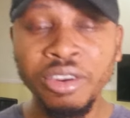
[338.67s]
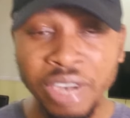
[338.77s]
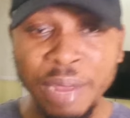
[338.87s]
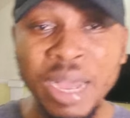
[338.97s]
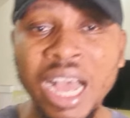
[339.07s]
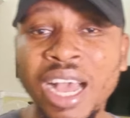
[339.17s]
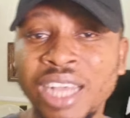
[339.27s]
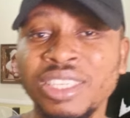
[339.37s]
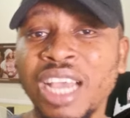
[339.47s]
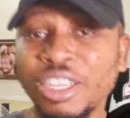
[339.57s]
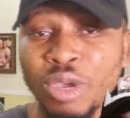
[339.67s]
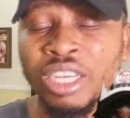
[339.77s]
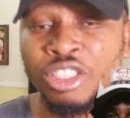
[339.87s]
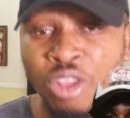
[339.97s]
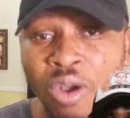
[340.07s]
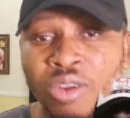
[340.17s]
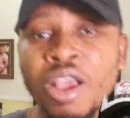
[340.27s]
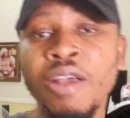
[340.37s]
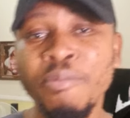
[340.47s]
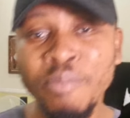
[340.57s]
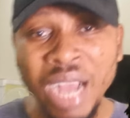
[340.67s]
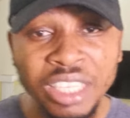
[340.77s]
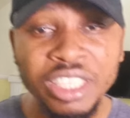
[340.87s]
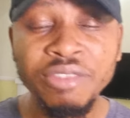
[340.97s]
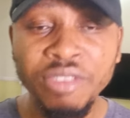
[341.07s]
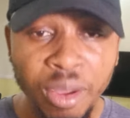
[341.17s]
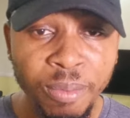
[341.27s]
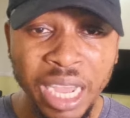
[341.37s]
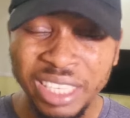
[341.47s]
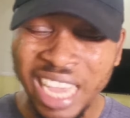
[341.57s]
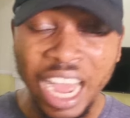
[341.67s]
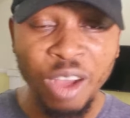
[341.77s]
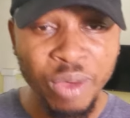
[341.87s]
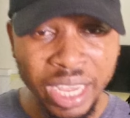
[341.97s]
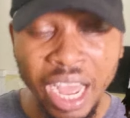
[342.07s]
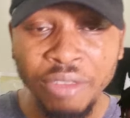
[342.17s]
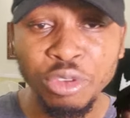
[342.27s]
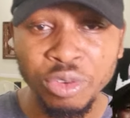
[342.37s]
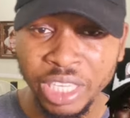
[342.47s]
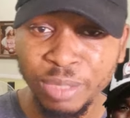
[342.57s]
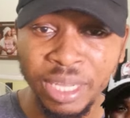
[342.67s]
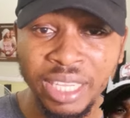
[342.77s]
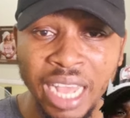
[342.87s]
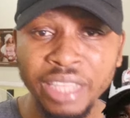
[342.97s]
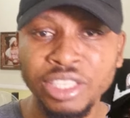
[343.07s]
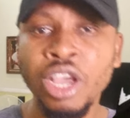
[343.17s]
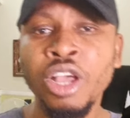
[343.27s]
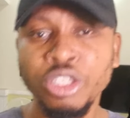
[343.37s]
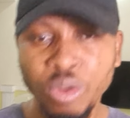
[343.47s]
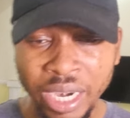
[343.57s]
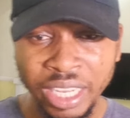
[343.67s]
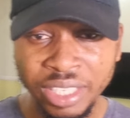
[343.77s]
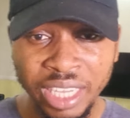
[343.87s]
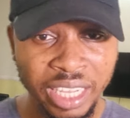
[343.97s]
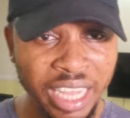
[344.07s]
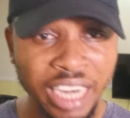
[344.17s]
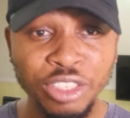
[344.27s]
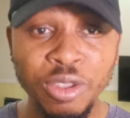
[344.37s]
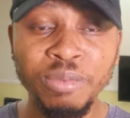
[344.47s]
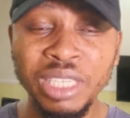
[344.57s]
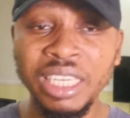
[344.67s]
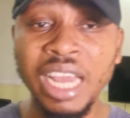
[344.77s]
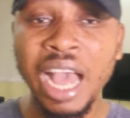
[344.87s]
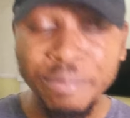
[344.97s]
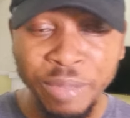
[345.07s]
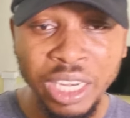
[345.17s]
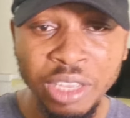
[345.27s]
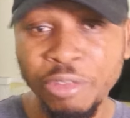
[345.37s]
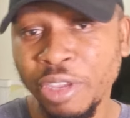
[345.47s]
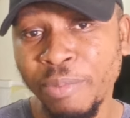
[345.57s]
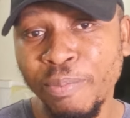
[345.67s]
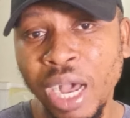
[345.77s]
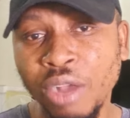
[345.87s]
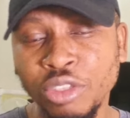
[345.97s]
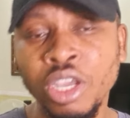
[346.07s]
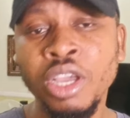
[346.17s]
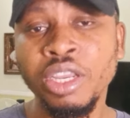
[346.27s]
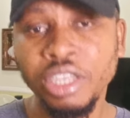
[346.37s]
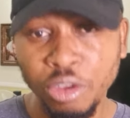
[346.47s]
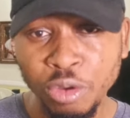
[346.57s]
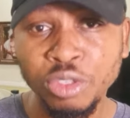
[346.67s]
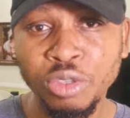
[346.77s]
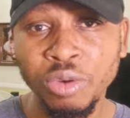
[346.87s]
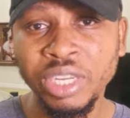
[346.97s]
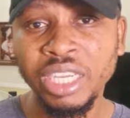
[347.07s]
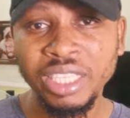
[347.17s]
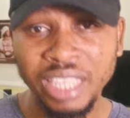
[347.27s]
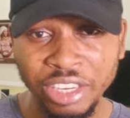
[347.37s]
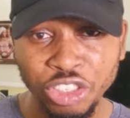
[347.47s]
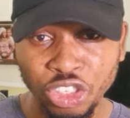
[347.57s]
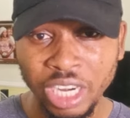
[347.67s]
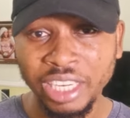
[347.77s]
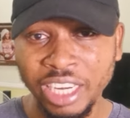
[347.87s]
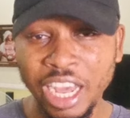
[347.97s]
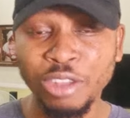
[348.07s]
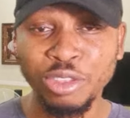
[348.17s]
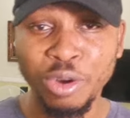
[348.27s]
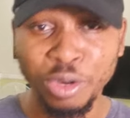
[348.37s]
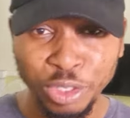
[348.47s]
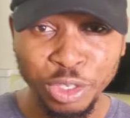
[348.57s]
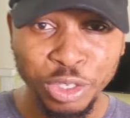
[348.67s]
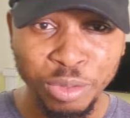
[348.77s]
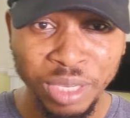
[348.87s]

Rema has actually done massive numbers, and we have to respect that to an extent. That is something I believe about the whole story that is trending out on social